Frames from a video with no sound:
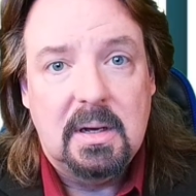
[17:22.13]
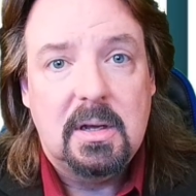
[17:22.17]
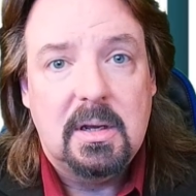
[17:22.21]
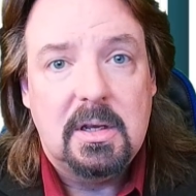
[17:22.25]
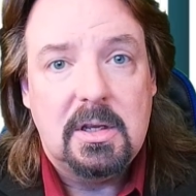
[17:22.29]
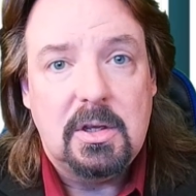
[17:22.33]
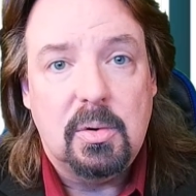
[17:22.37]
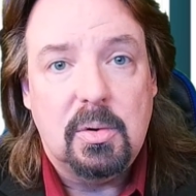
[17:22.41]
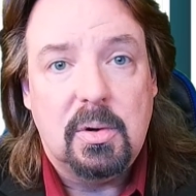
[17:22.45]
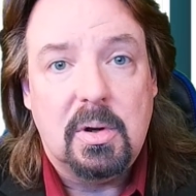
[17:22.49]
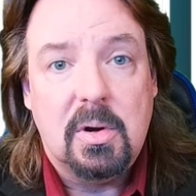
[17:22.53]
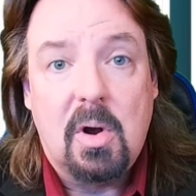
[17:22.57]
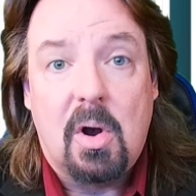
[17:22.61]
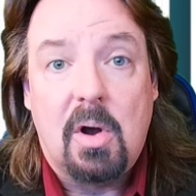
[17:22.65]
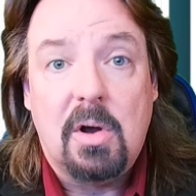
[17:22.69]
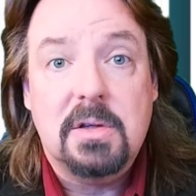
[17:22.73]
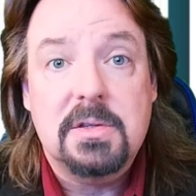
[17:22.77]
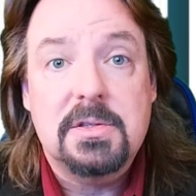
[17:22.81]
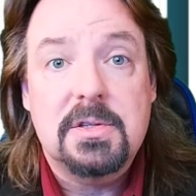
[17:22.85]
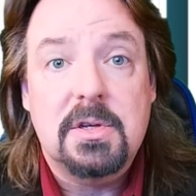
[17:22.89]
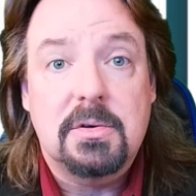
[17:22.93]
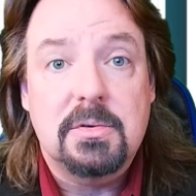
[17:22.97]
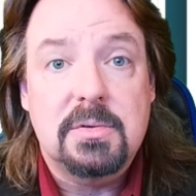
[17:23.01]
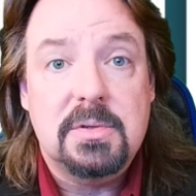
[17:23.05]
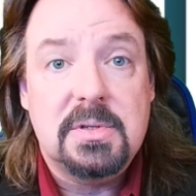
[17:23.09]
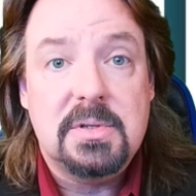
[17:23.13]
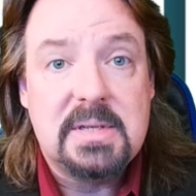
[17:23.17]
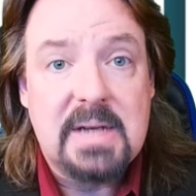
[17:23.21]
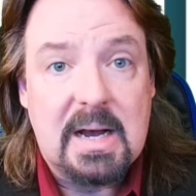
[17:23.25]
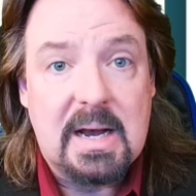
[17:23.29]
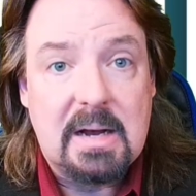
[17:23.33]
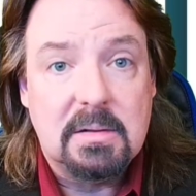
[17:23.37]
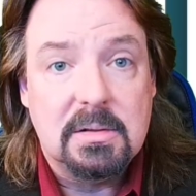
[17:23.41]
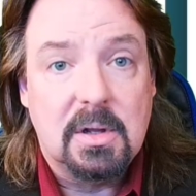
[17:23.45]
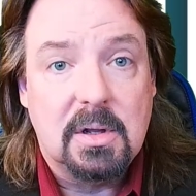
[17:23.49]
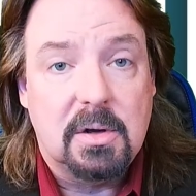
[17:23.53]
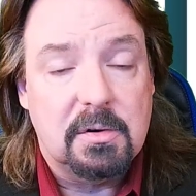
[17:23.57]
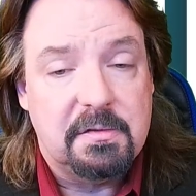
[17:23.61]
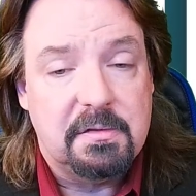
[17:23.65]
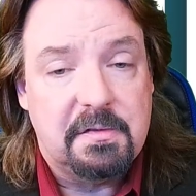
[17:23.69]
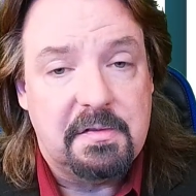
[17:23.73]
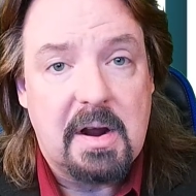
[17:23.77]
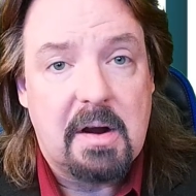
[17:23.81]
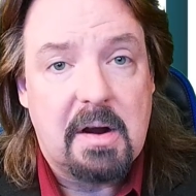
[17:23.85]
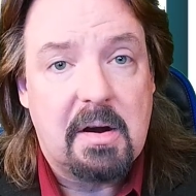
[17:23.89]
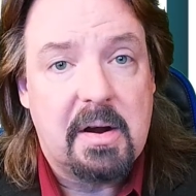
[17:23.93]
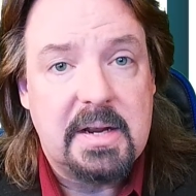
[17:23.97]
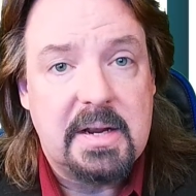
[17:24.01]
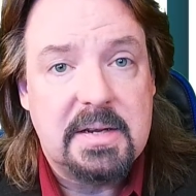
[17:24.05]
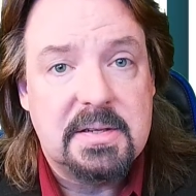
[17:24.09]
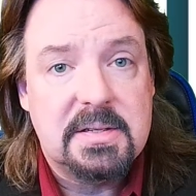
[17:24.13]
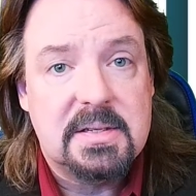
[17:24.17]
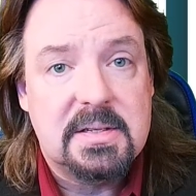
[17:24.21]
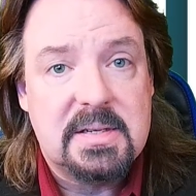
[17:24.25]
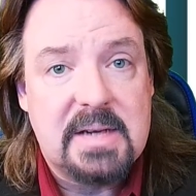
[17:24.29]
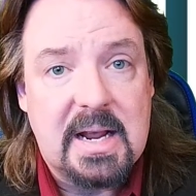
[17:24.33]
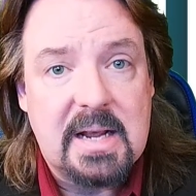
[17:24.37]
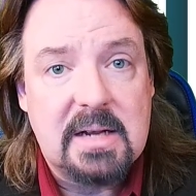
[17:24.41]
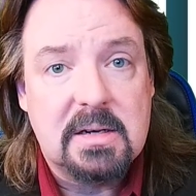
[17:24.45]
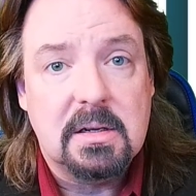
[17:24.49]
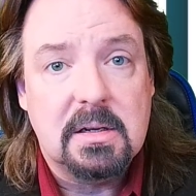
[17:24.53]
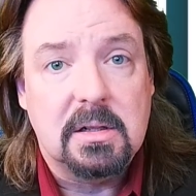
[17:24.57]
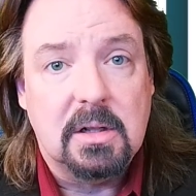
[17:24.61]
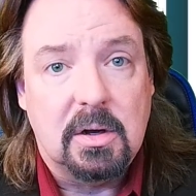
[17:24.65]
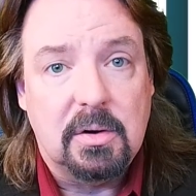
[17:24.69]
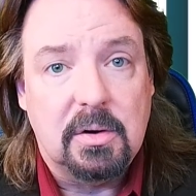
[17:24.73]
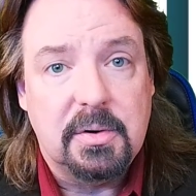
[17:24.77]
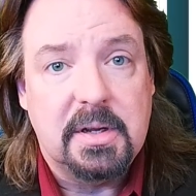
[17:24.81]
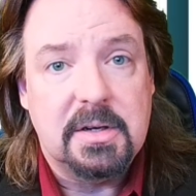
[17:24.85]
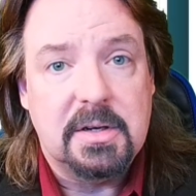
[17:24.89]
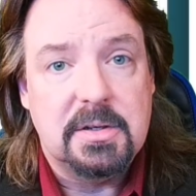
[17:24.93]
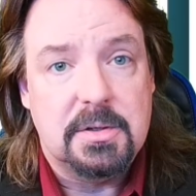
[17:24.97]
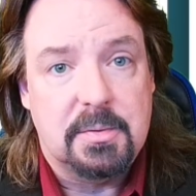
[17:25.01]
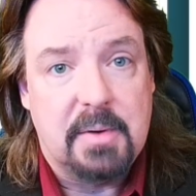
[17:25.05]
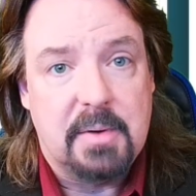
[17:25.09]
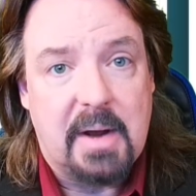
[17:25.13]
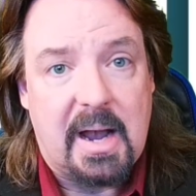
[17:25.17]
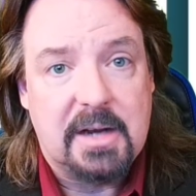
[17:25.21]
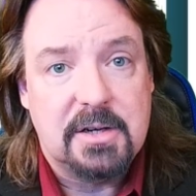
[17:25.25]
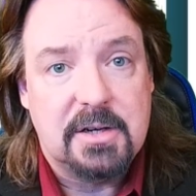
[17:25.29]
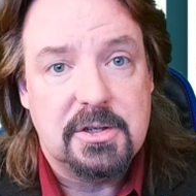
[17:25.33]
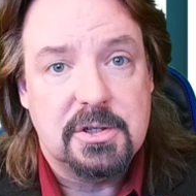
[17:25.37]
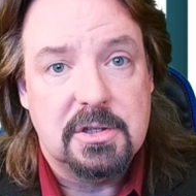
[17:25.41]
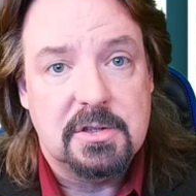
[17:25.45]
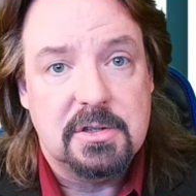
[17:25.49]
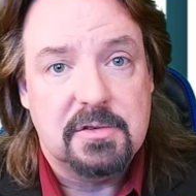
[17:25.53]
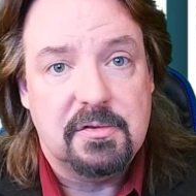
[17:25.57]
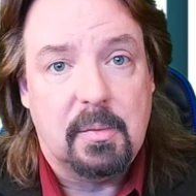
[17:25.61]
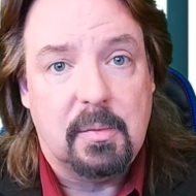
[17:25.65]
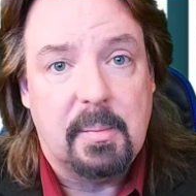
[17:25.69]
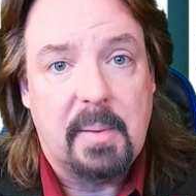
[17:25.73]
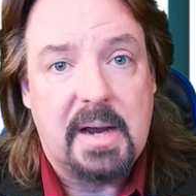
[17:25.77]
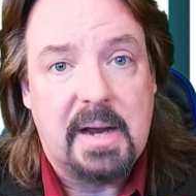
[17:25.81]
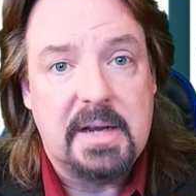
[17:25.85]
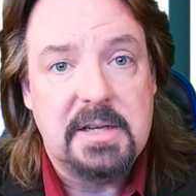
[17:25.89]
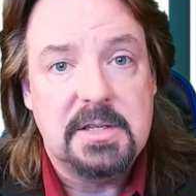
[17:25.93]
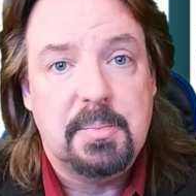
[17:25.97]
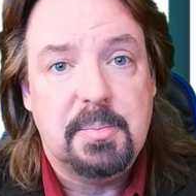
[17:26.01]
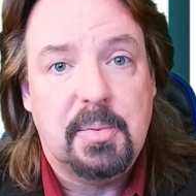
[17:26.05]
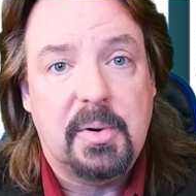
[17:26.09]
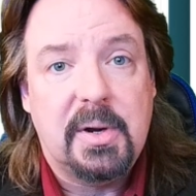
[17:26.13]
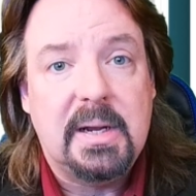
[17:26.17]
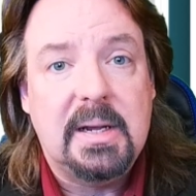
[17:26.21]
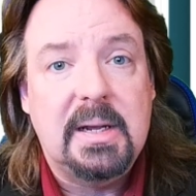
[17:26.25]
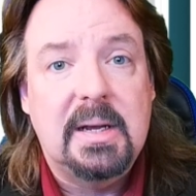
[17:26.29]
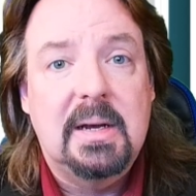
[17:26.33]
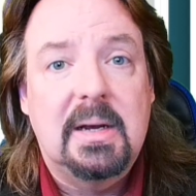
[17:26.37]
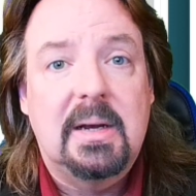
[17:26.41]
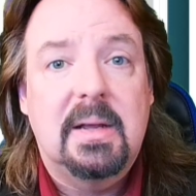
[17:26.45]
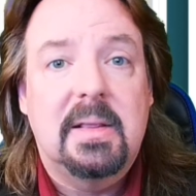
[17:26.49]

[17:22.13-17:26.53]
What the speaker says: You can also download various standalone interactions from iSpring